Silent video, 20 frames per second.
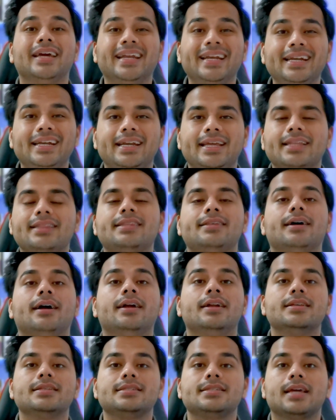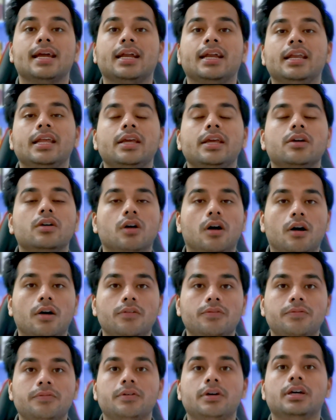in-depth understanding
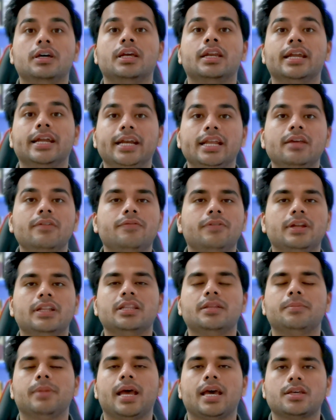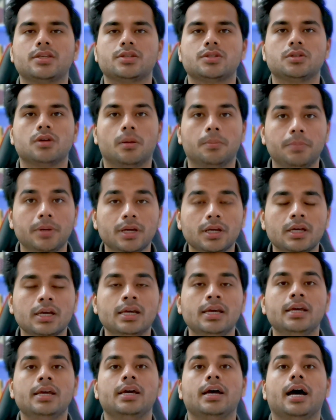of reading fill in the blanks topic,
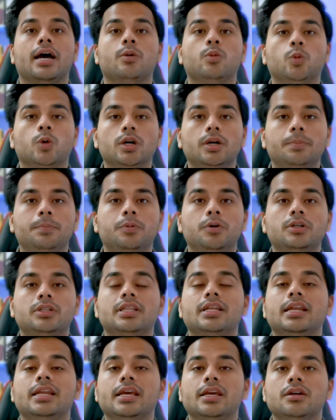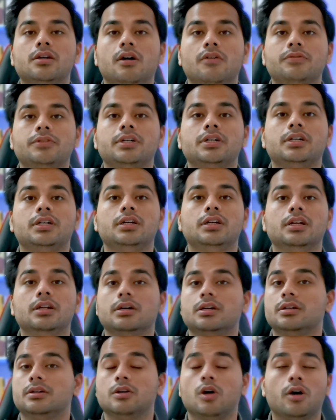I would put the link of
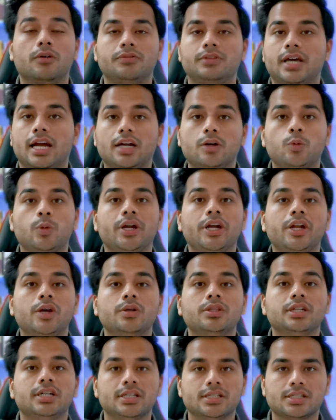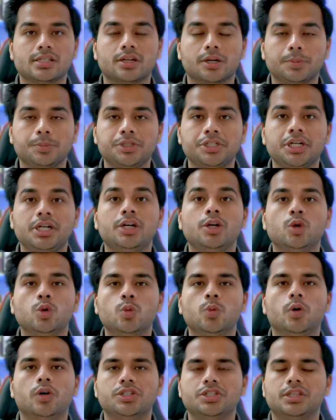that video in the description. Do
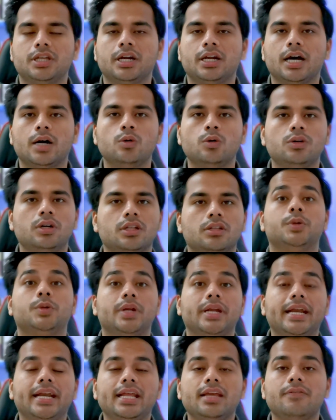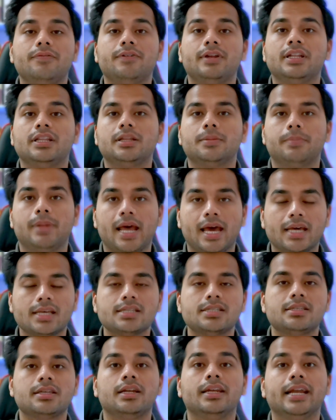watch that out. The reading fill in the
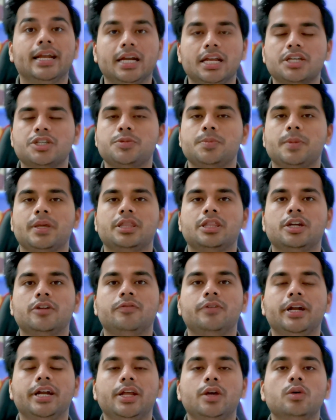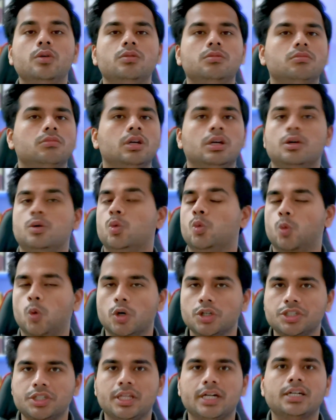blanks latest method video.
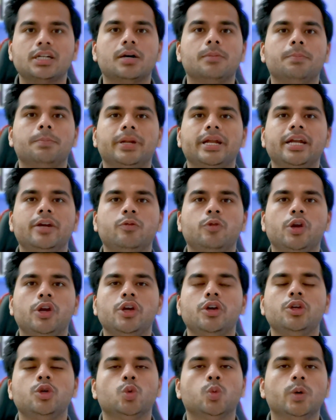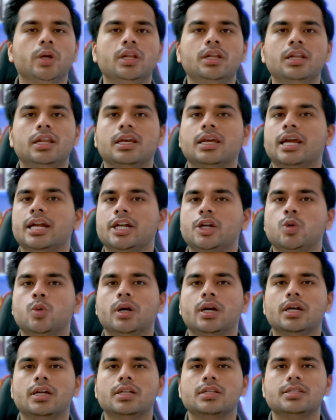Watch that complete video. You will get to
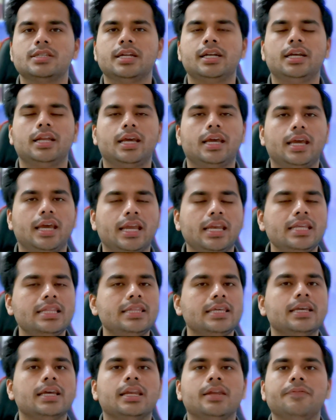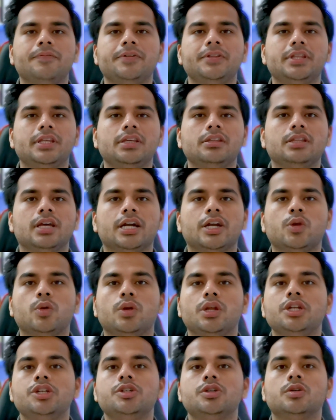understand anything and everything that you
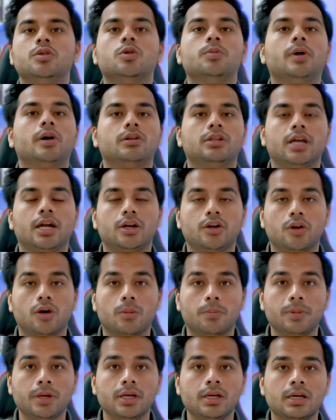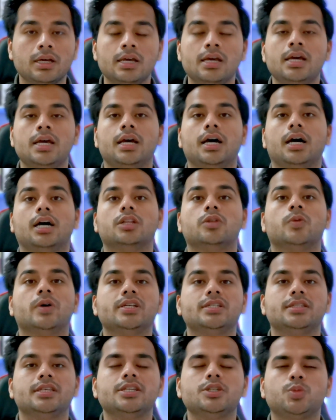need to know about that topic.
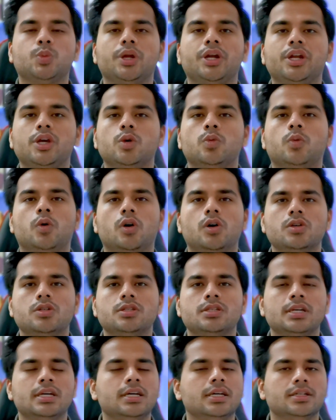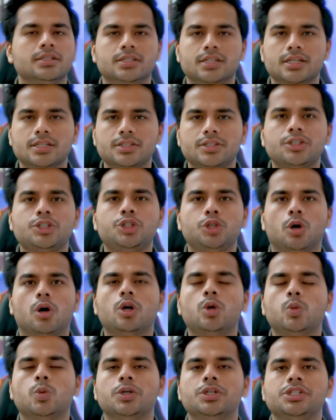Otherwise, this video was just a
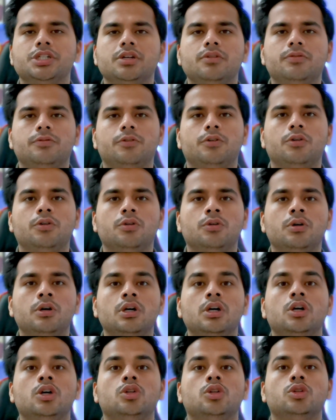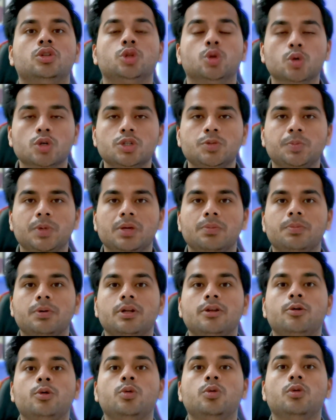short version for those
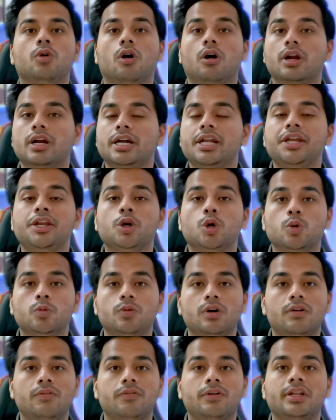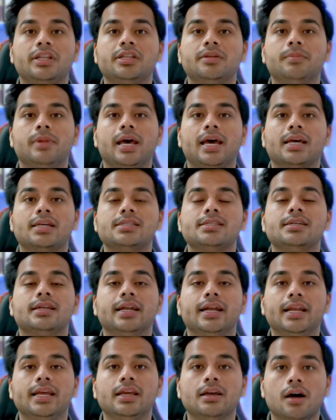people who already know what fill in the blanks
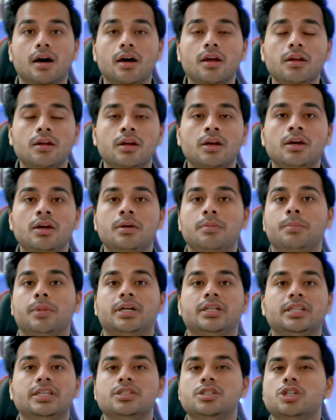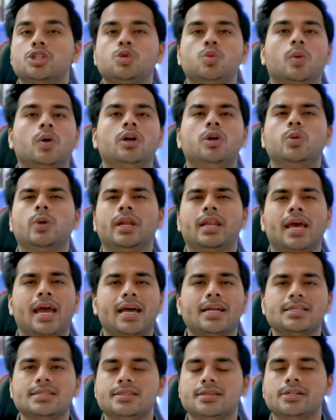reading are, but they just want to
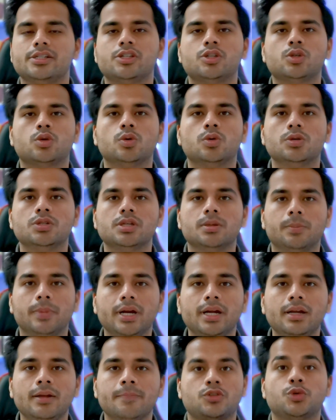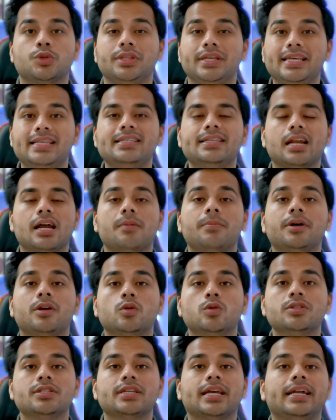enhance their scores a bit. So these grammar
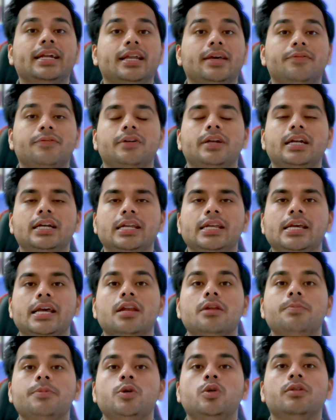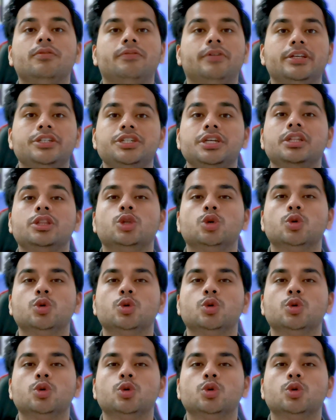rules can definitely help you in fetching